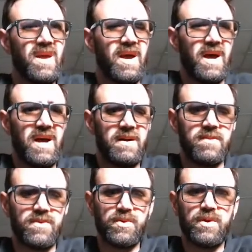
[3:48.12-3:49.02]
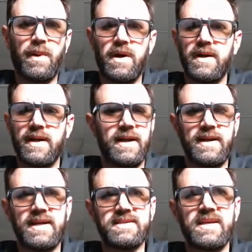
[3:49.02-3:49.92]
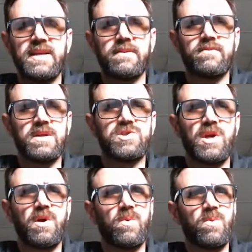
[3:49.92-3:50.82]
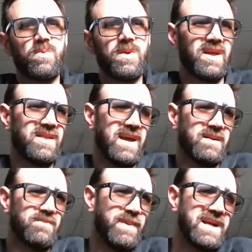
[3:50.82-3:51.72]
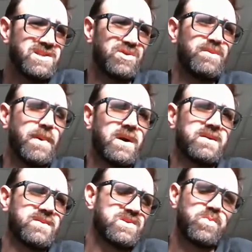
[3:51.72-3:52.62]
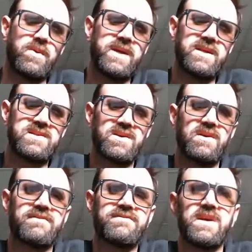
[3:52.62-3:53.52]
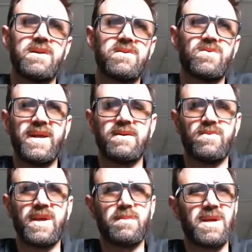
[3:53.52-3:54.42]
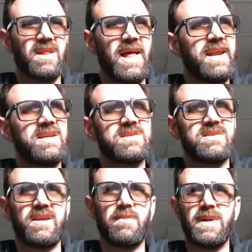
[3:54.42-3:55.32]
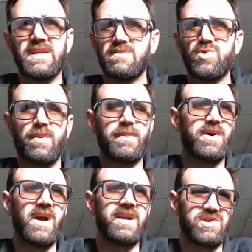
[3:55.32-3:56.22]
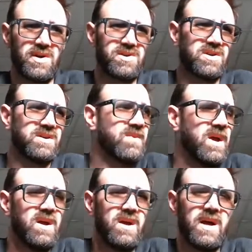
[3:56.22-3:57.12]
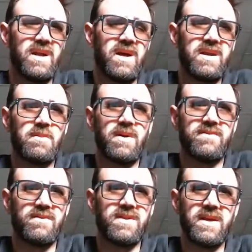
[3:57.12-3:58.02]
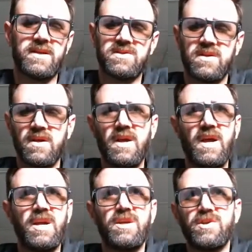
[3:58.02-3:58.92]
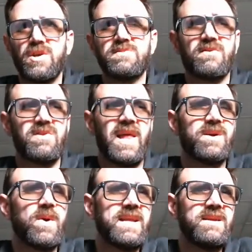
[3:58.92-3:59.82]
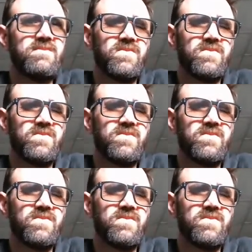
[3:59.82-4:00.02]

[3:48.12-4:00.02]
the part as needed. And so in that pass-through part is where we consider a fill, right? And that could be a lattice, that could be some sort of periodic structure, a number of different things. In terms of lightweighting,